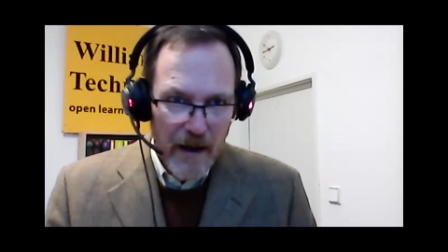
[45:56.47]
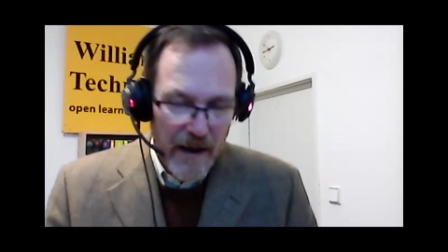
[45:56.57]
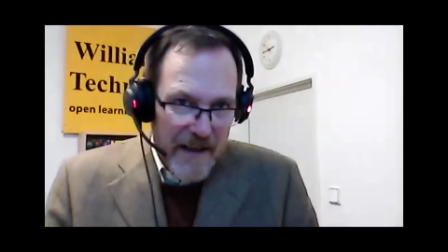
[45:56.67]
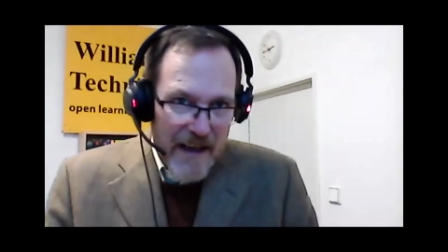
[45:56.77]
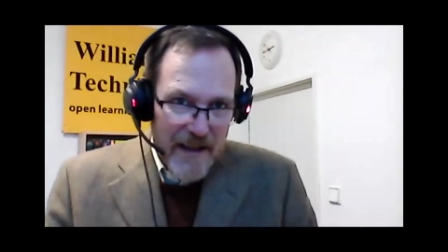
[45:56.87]
A
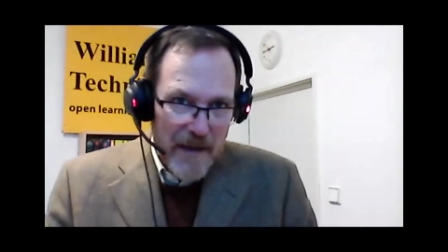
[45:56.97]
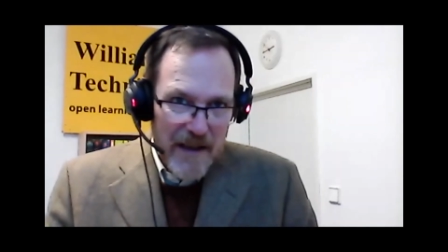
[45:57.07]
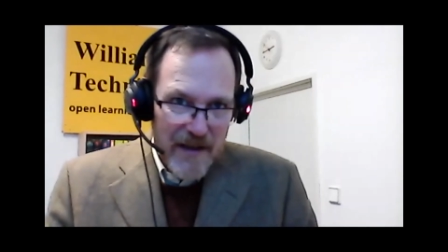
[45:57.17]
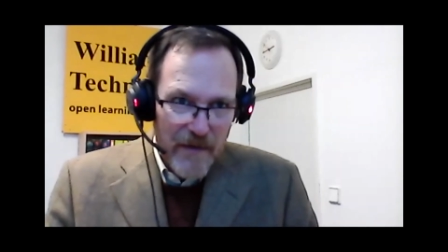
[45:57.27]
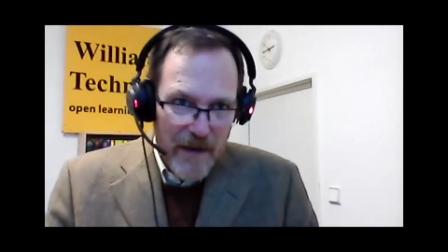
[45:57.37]
yes
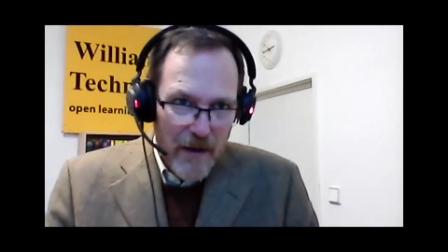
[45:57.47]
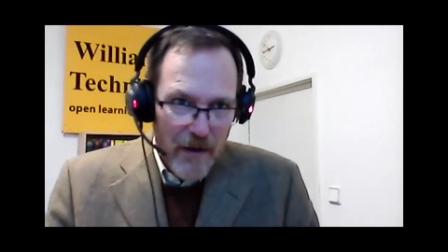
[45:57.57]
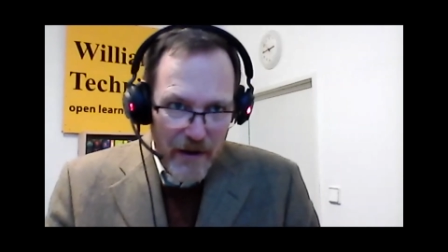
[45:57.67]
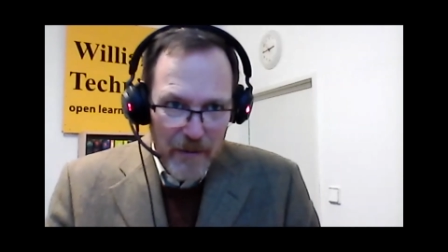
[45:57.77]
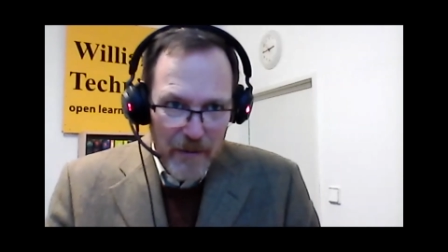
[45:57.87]
makes you feel
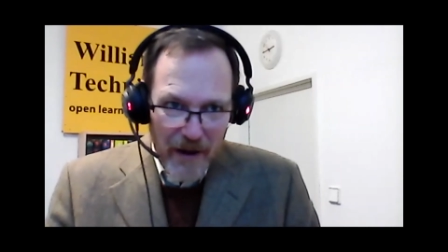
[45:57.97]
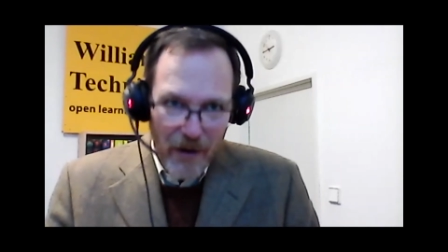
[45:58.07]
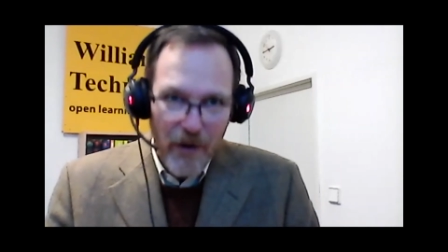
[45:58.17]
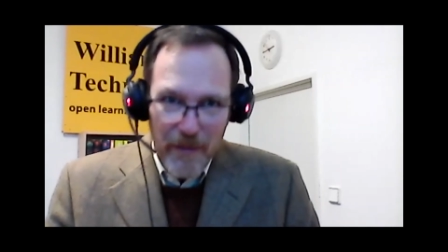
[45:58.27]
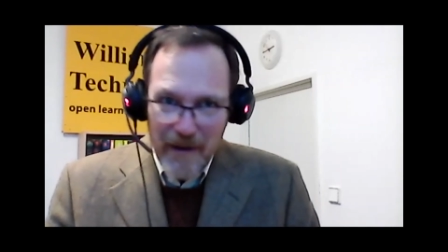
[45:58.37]
good, but
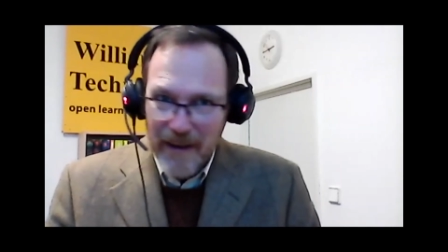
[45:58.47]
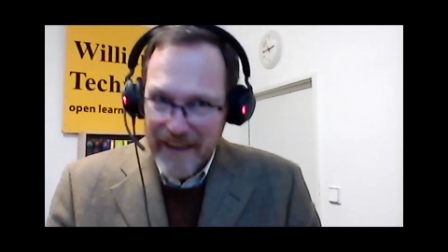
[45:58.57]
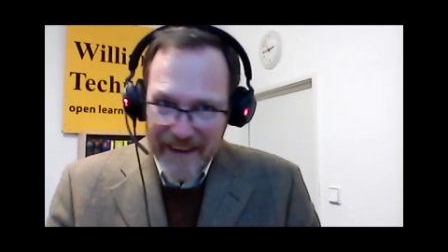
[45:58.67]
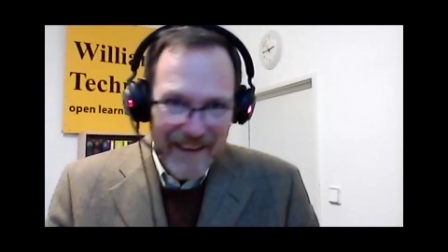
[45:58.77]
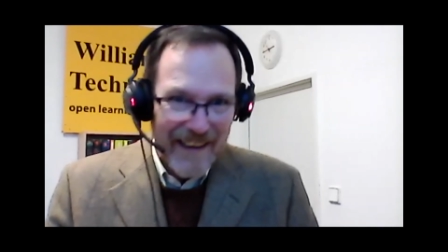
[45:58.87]

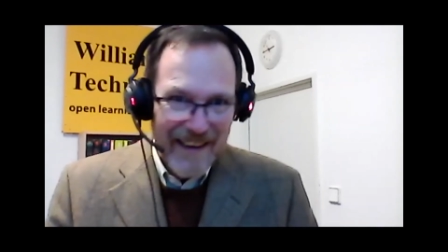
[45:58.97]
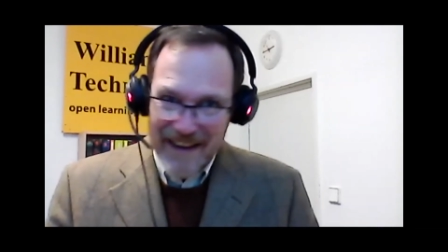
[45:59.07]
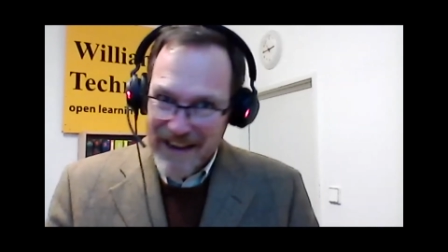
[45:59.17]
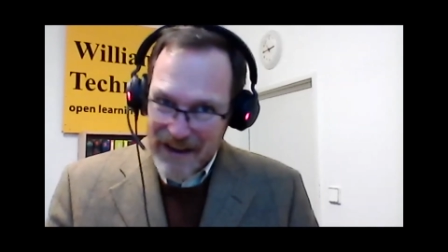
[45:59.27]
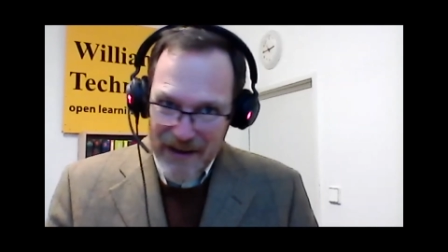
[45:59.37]
ultimately
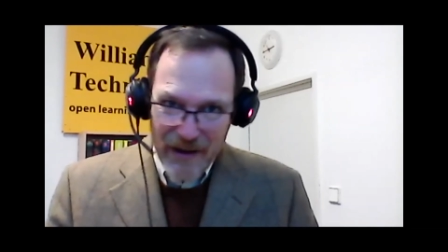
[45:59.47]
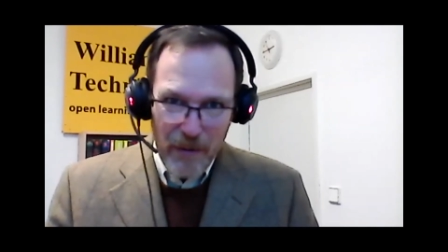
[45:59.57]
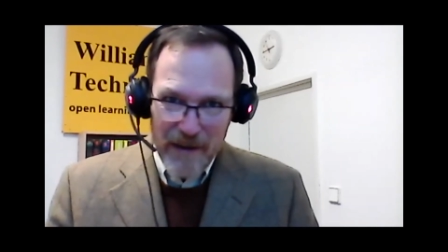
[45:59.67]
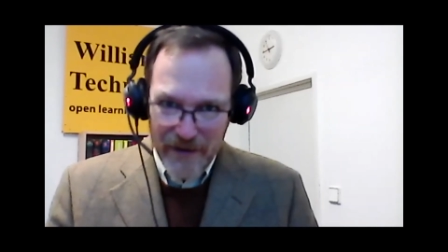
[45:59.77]
you'll be